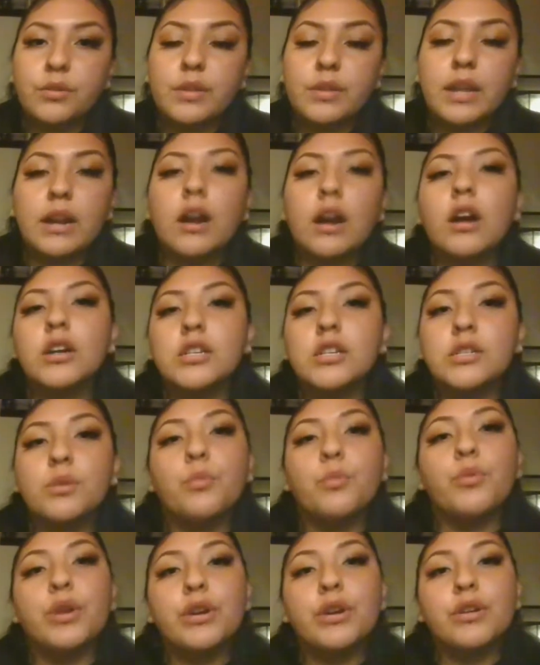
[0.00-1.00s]
There are
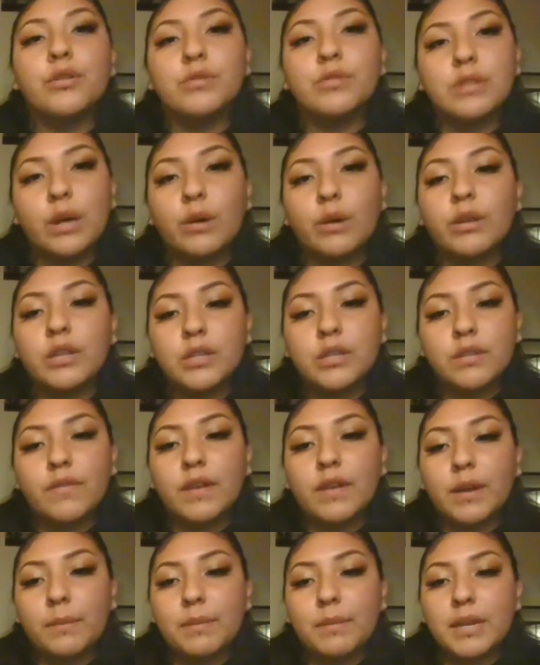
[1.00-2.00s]
some weirdos out in this
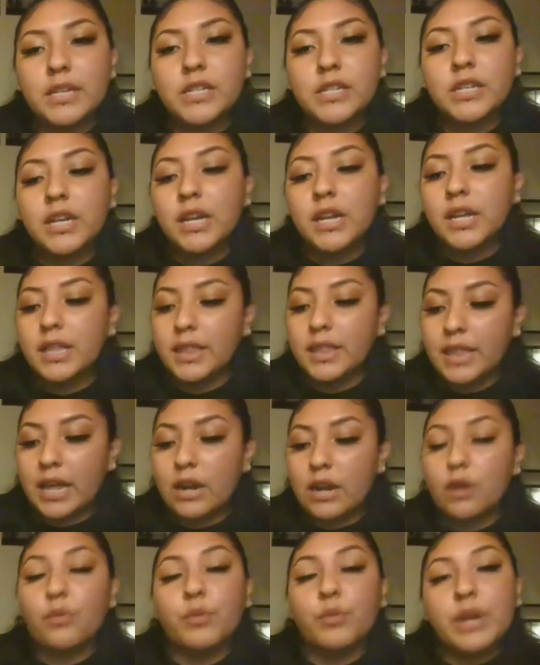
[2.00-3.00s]
fucking bitch
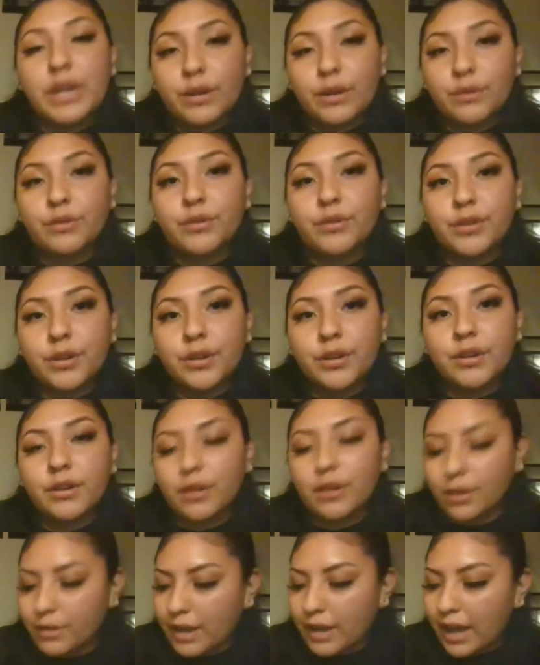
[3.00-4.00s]
that are weird,
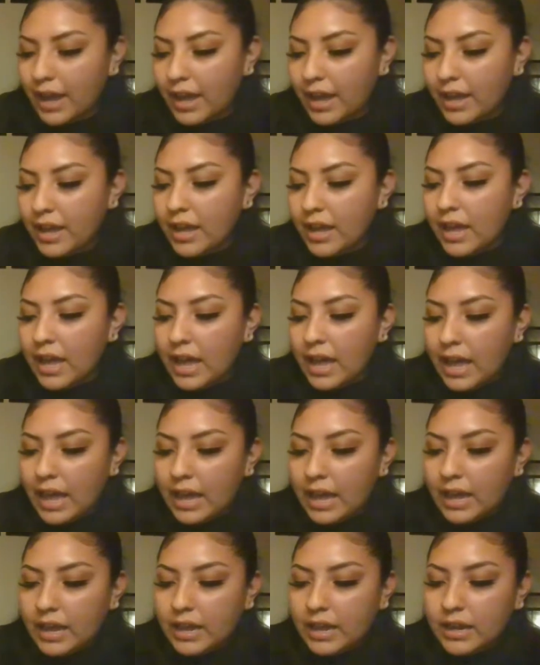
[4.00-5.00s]
okay?
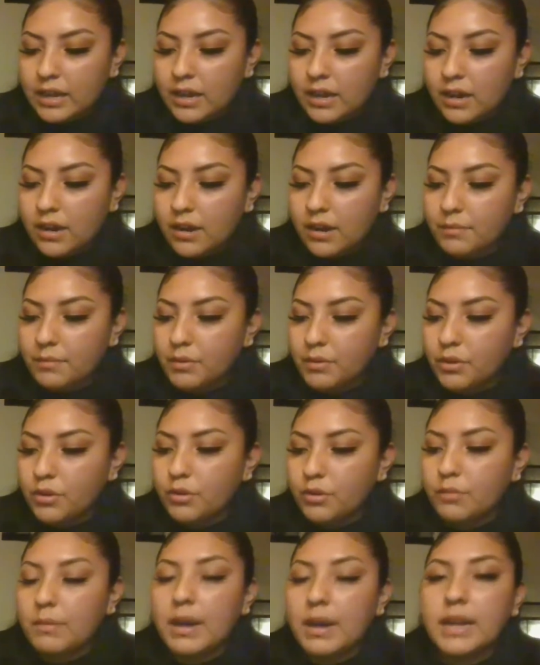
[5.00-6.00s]
And
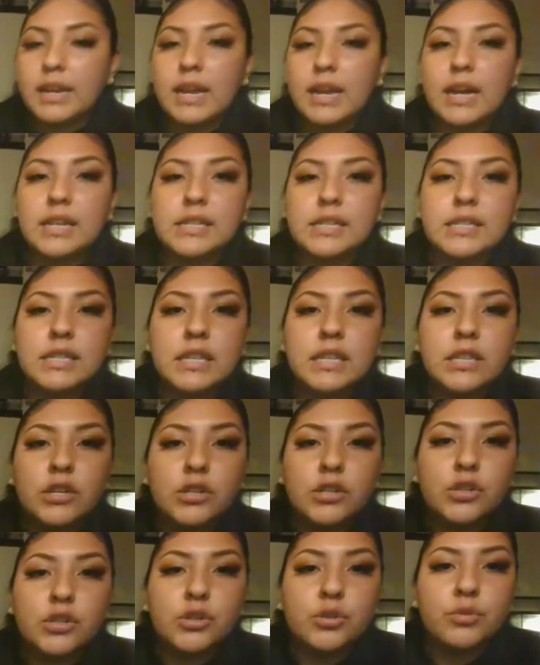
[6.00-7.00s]
you might not see
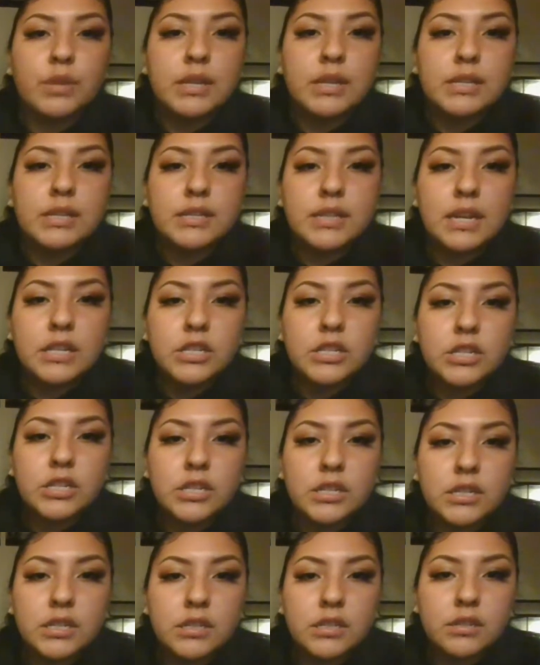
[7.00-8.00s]
their true
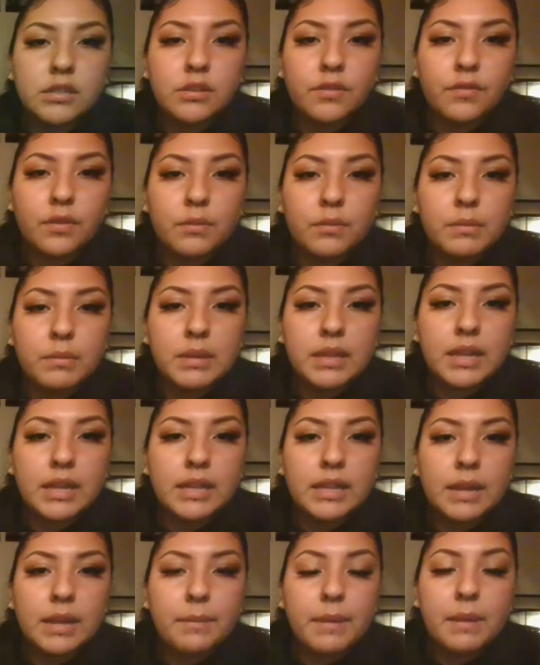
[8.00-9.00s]
intentions. You feel me? Like
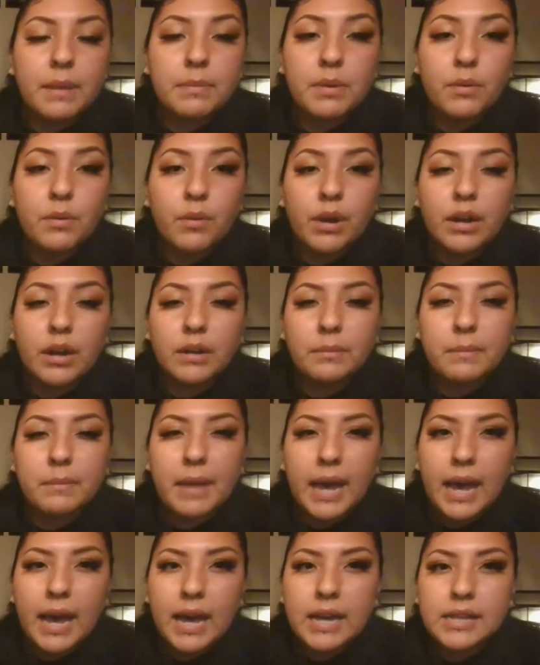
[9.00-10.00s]
they might be wearing
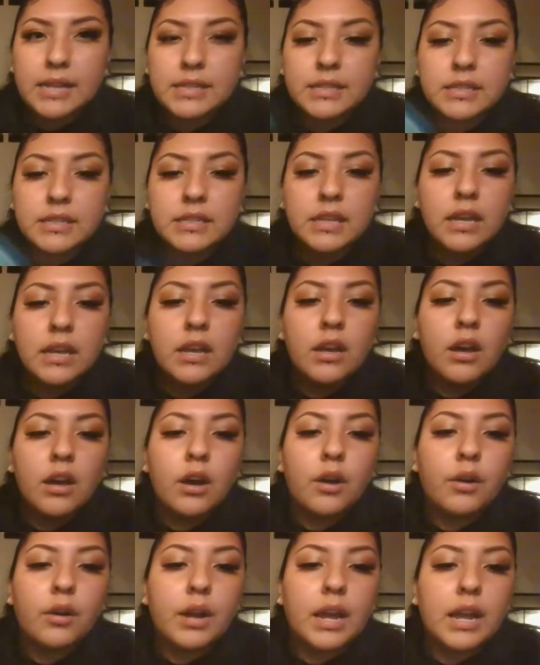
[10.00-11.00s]
masks.
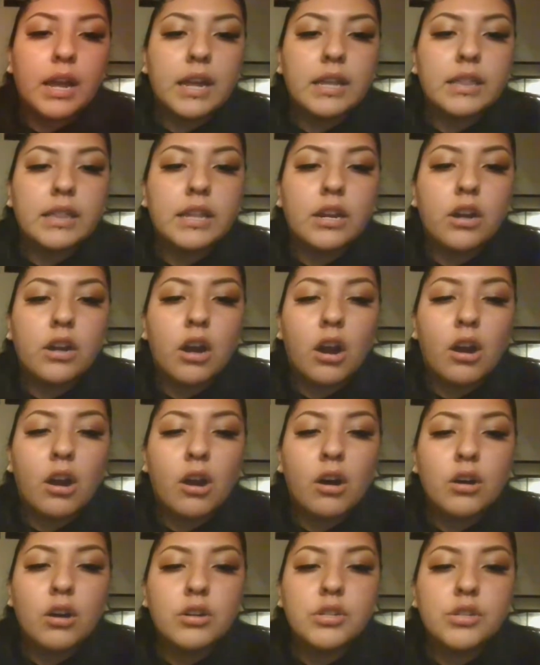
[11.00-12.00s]
Okay, there are
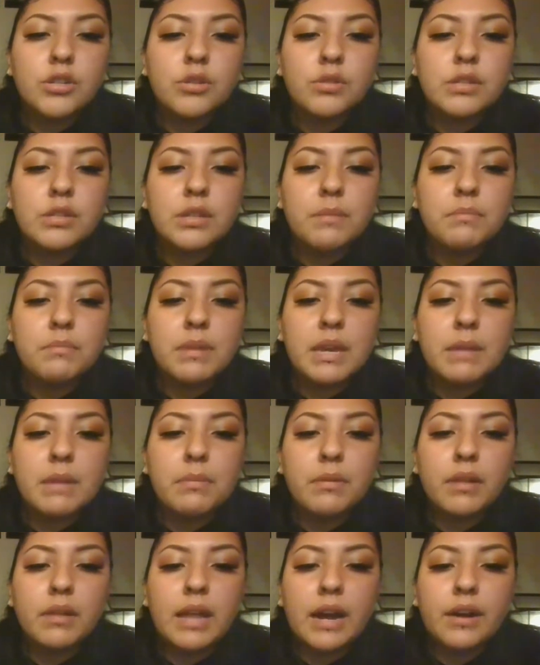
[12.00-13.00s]
also some
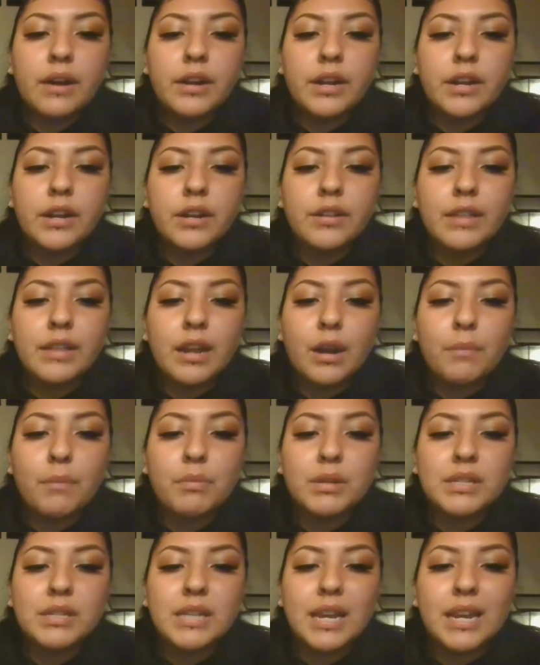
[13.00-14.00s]
people out here that are
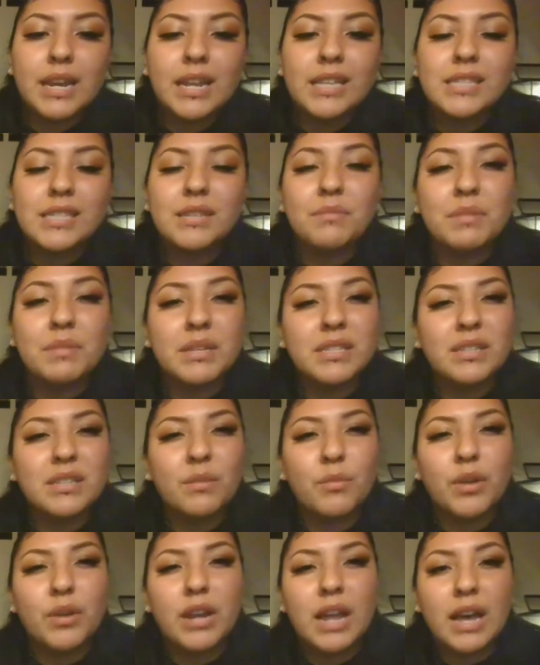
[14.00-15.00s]
pretending to be
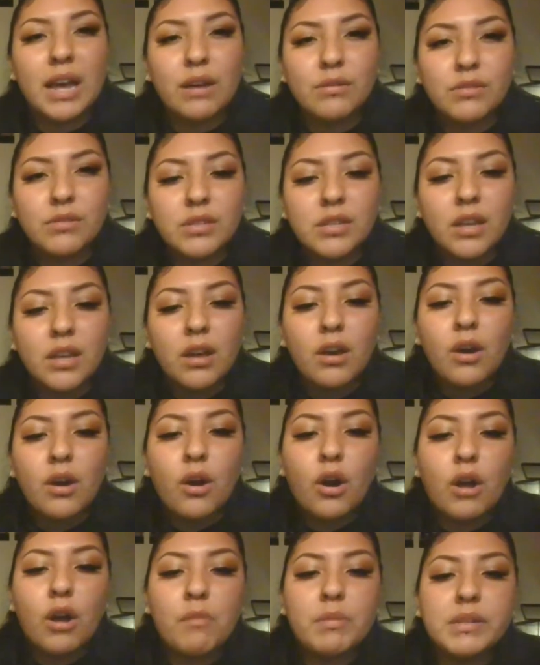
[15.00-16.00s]
someone else
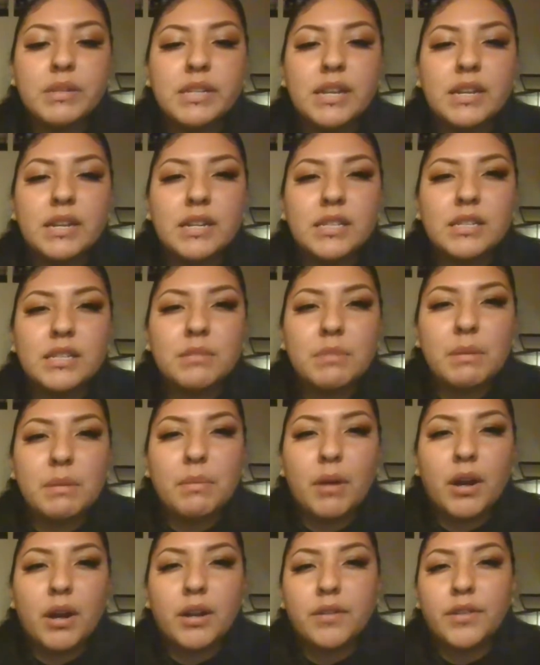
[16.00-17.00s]
or pretending to be
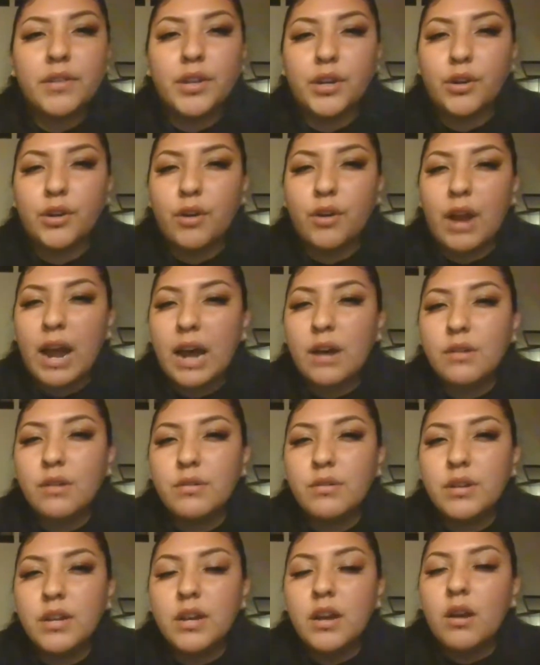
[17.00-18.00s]
part of the
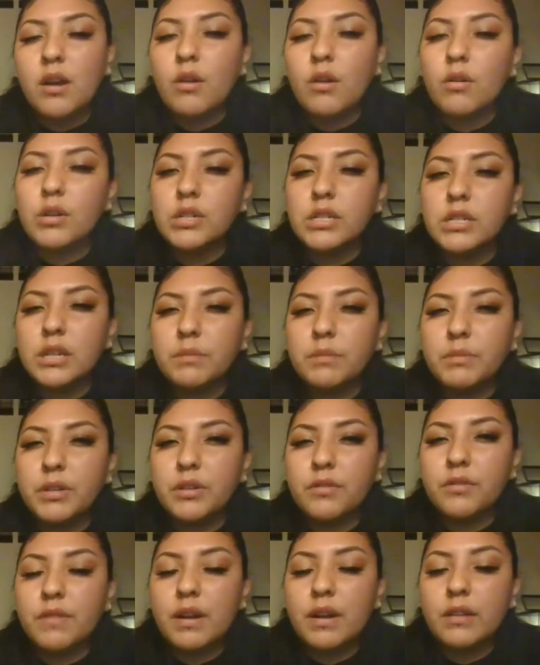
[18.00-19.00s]
crowd or something
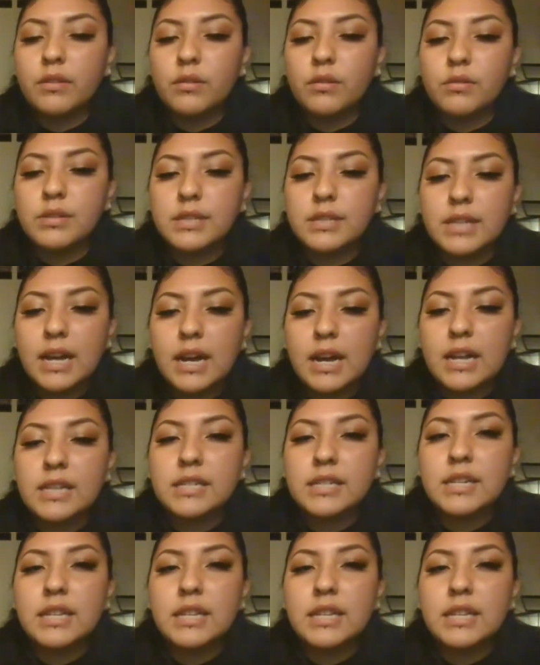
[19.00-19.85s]
around those lines.